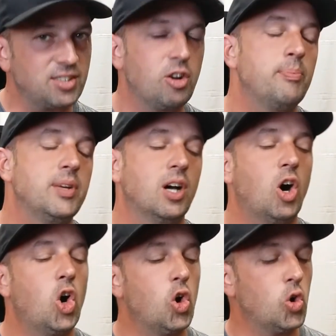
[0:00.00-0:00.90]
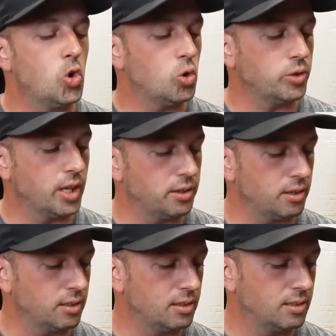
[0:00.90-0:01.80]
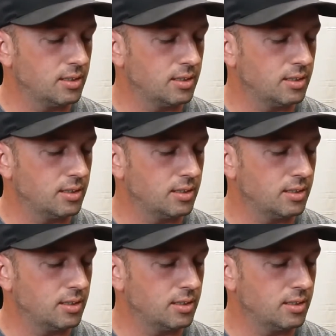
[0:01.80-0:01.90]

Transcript: going to be a whole nother